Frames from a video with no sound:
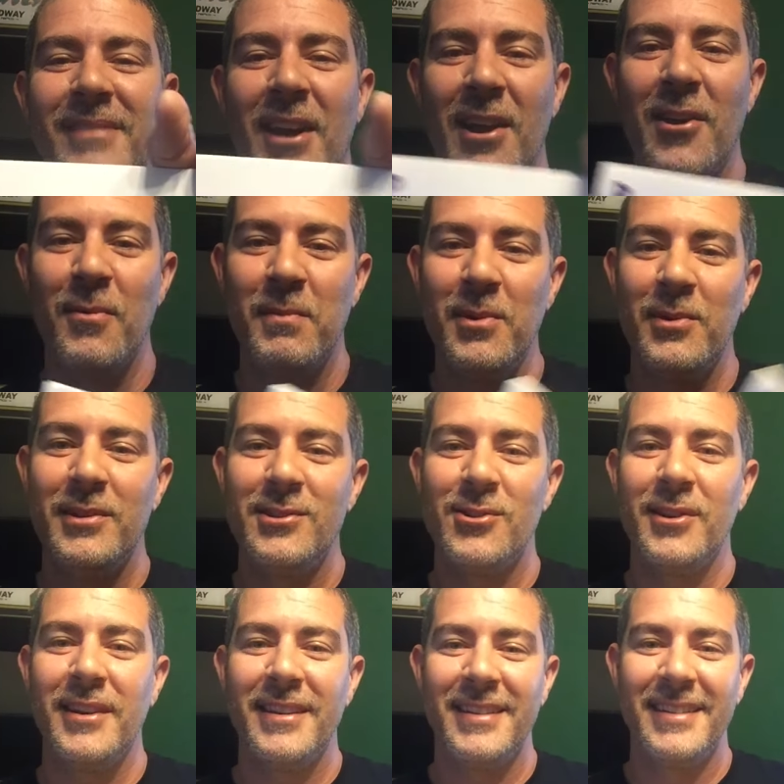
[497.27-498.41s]
I hope you
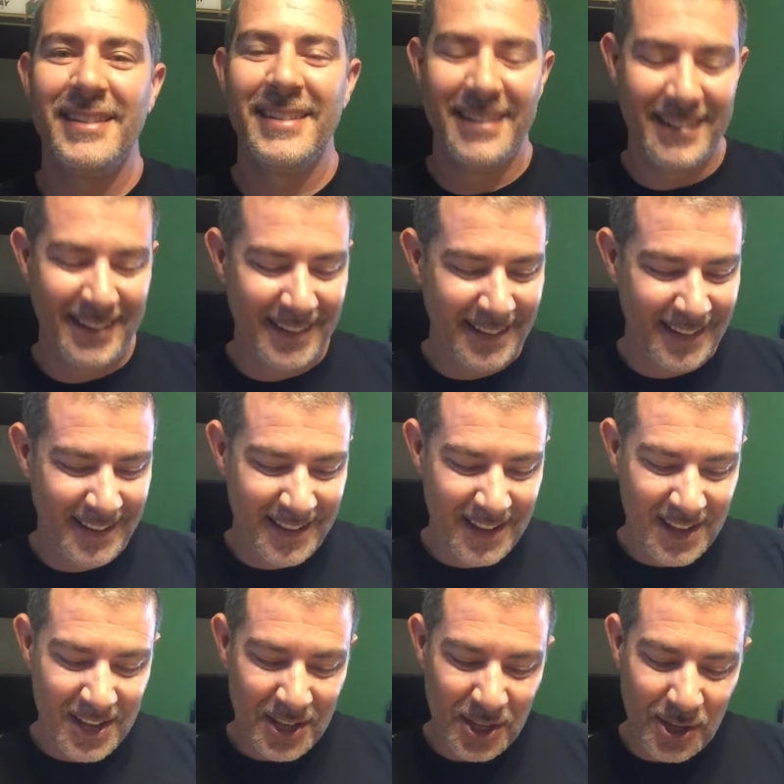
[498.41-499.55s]
enjoyed it.
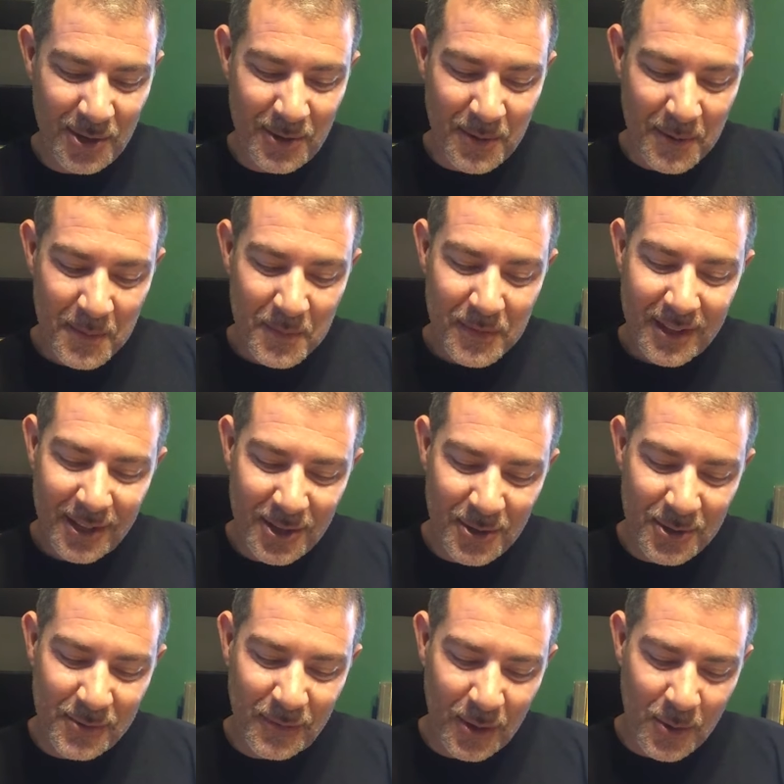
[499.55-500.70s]
Q. Q
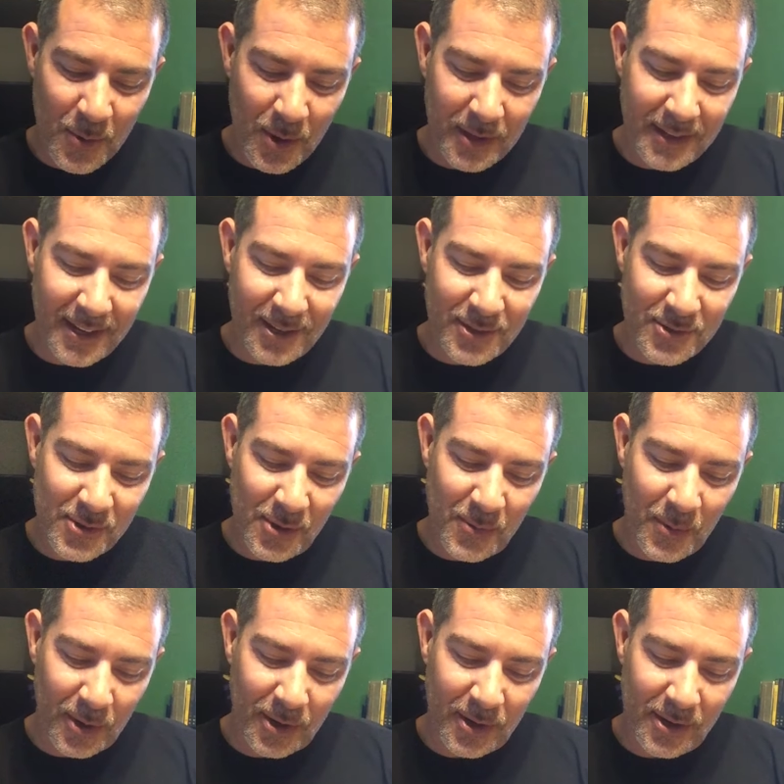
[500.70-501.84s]
is for quality control
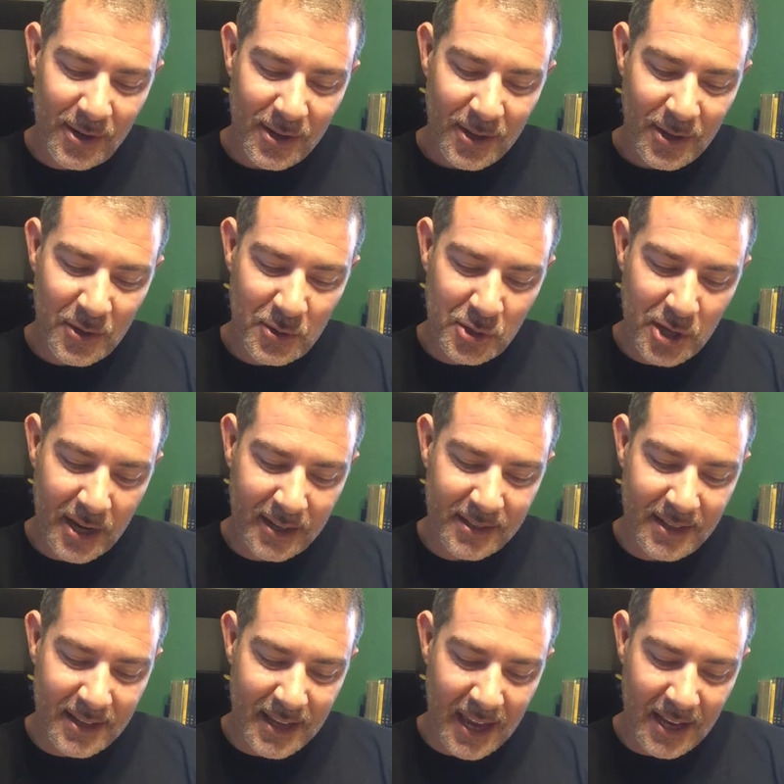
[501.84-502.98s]
worker who checks
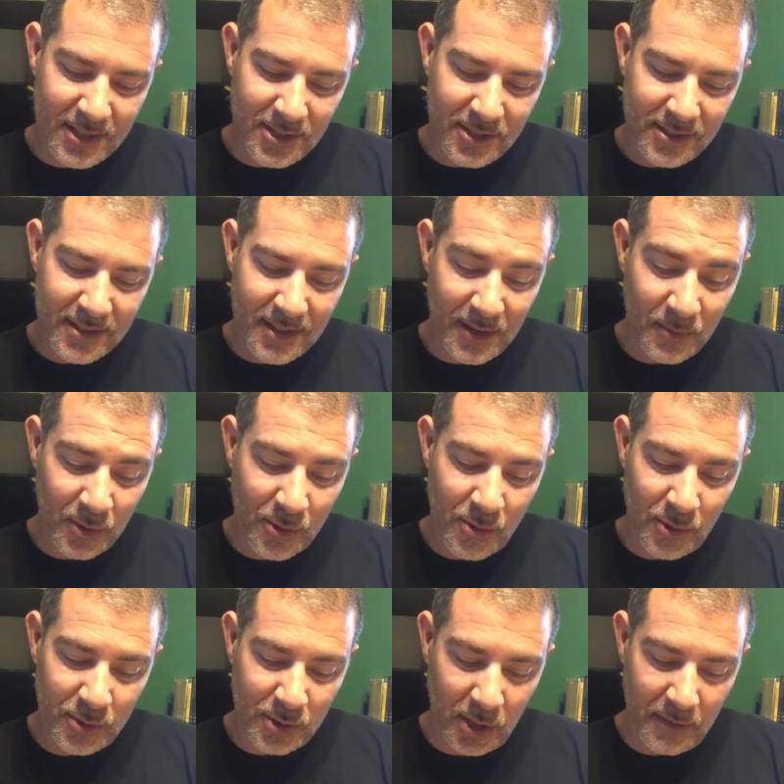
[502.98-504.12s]
and gauges, then
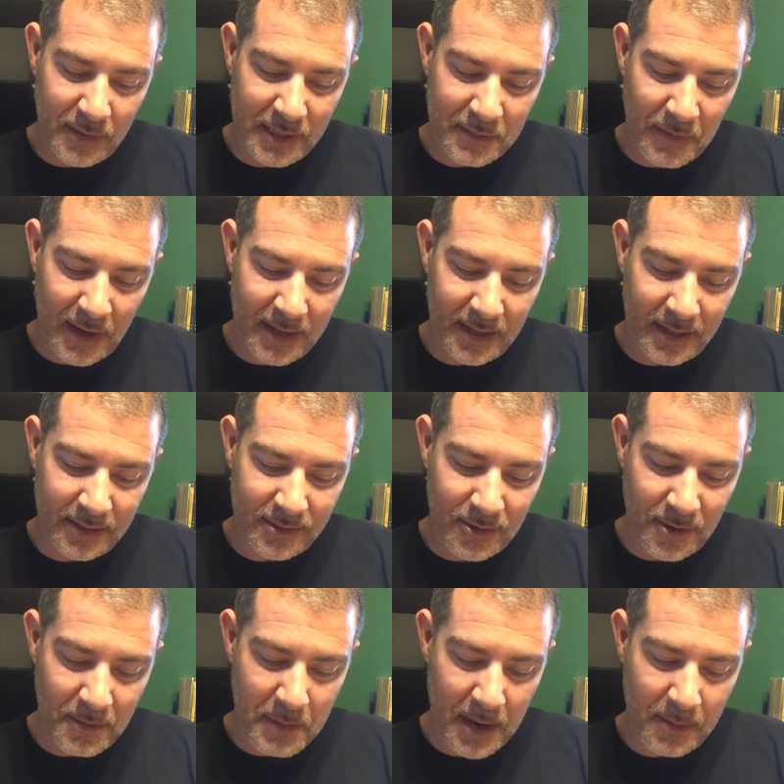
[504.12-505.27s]
records all of his findings
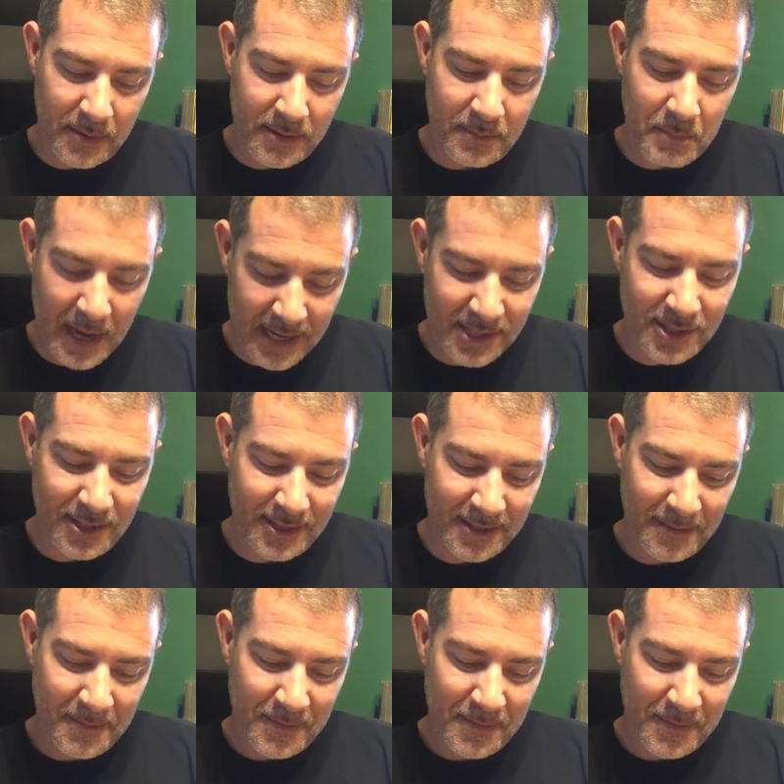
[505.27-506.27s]
on pages.